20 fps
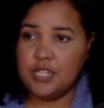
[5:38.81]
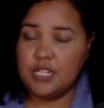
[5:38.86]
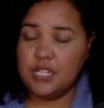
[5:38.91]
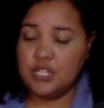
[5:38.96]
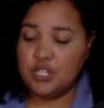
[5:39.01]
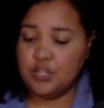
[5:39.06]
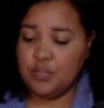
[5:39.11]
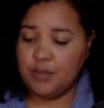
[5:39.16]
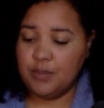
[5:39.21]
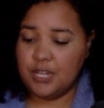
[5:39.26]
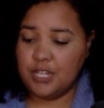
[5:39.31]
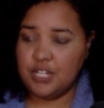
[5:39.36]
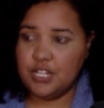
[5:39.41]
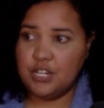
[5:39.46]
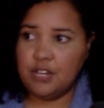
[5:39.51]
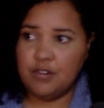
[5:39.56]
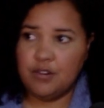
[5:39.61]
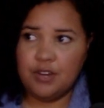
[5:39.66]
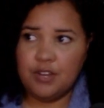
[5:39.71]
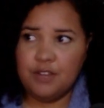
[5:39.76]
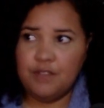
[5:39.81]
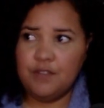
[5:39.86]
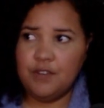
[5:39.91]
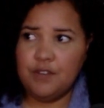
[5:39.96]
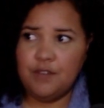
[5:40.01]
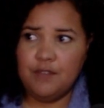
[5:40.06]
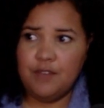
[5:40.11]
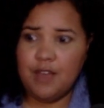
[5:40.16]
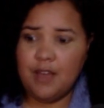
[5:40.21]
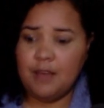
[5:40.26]
situation or even
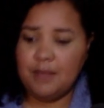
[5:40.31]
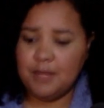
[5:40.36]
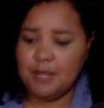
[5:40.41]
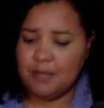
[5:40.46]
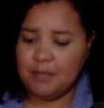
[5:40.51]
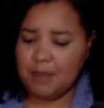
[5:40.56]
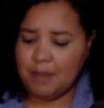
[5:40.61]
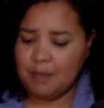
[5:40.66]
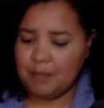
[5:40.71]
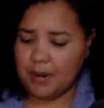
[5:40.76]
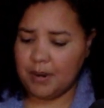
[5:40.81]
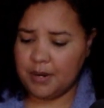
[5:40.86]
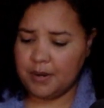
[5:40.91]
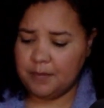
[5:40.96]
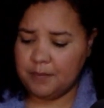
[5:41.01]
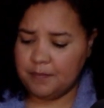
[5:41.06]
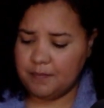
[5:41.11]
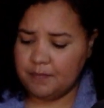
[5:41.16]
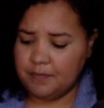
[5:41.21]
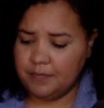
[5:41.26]
a family member.